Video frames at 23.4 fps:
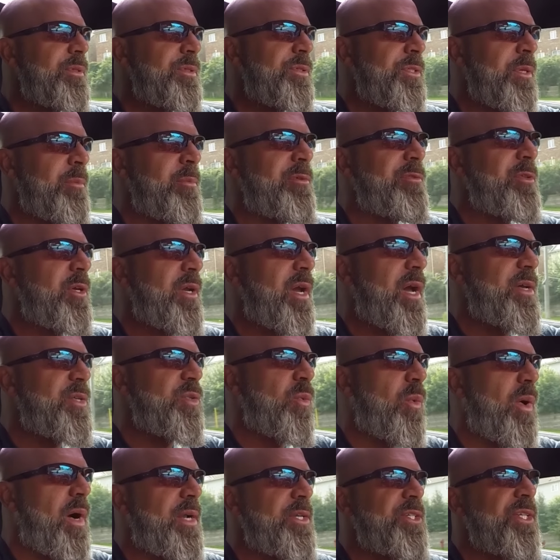Some of you guys
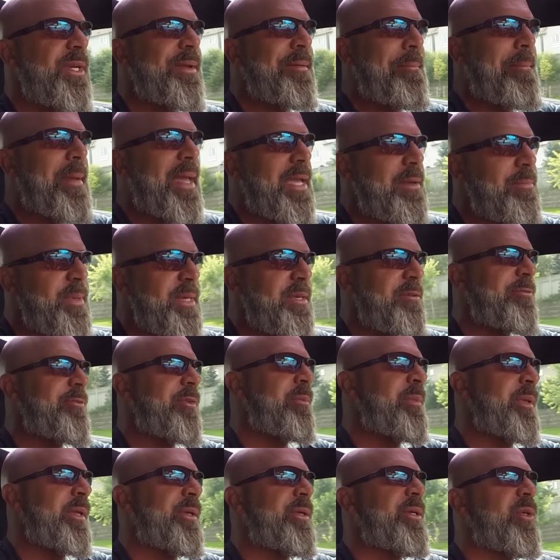watching may be
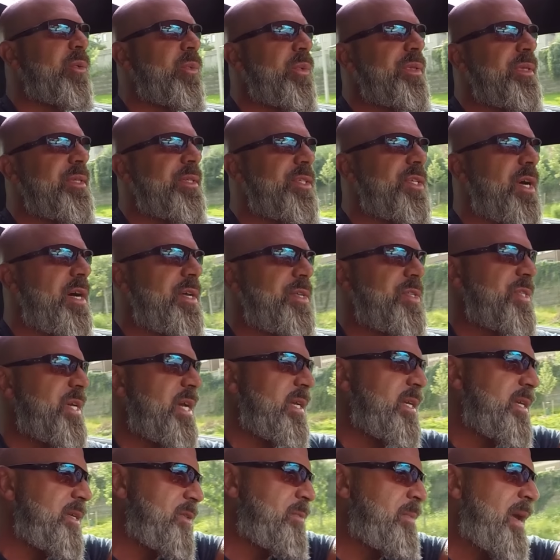familiar with the Dos
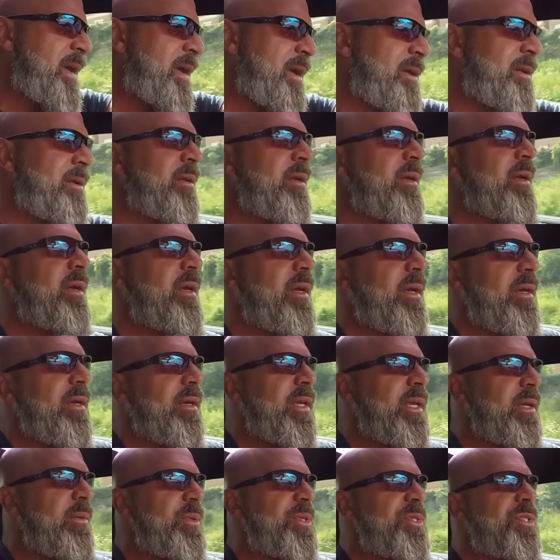Equis man.
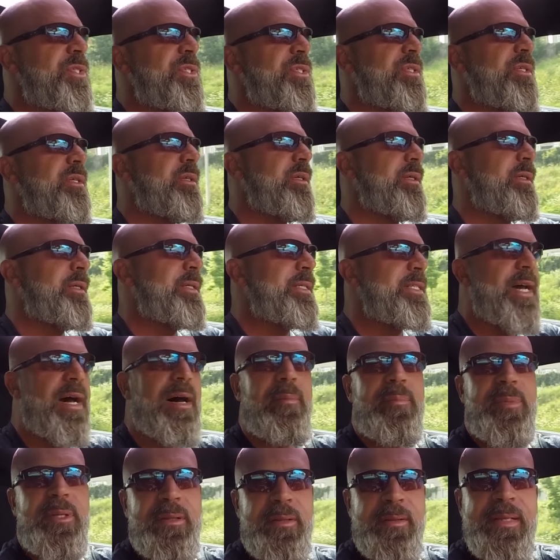He was
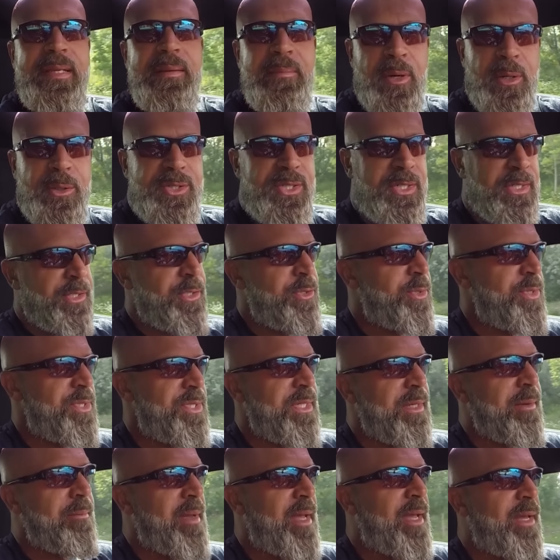dubbed the most
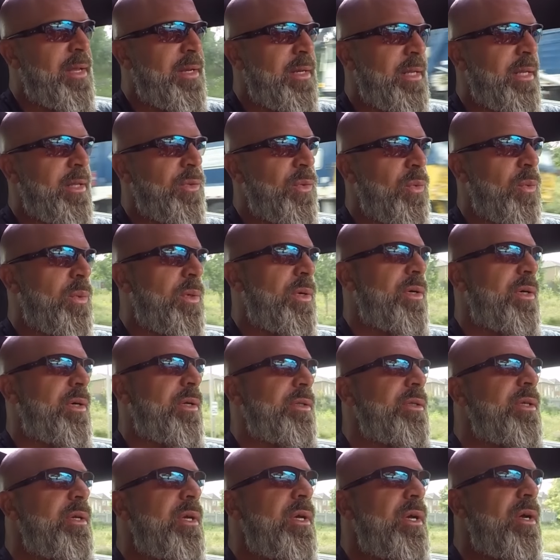interesting man in the
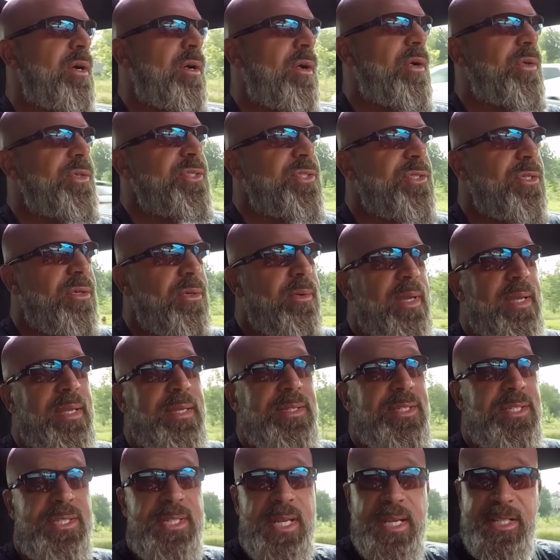world. Also
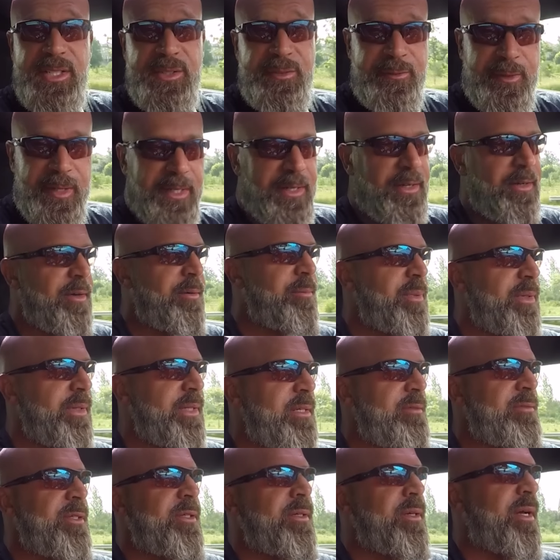a sex figure,
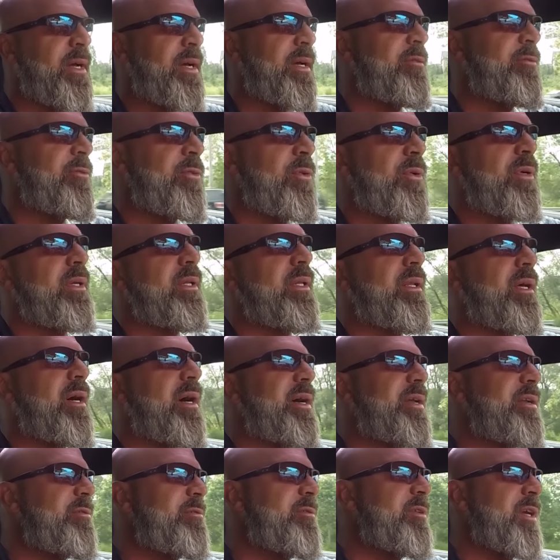believe it or not, for a
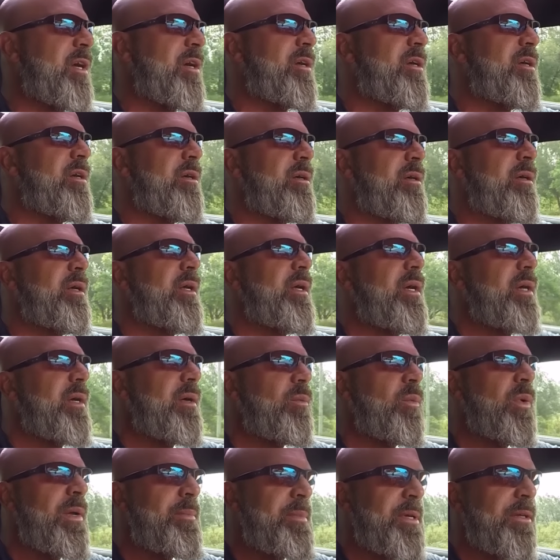lot of younger
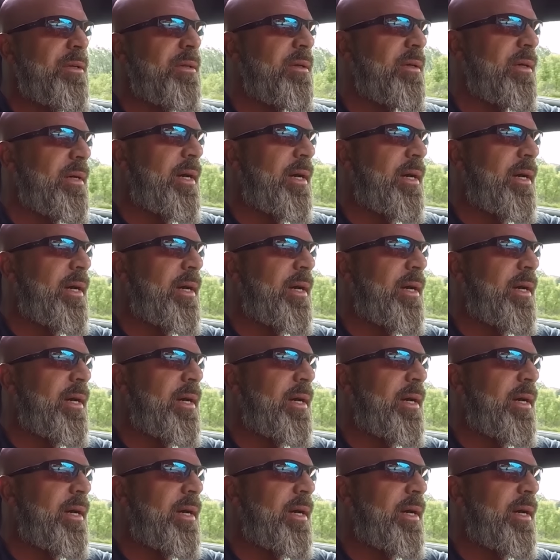women.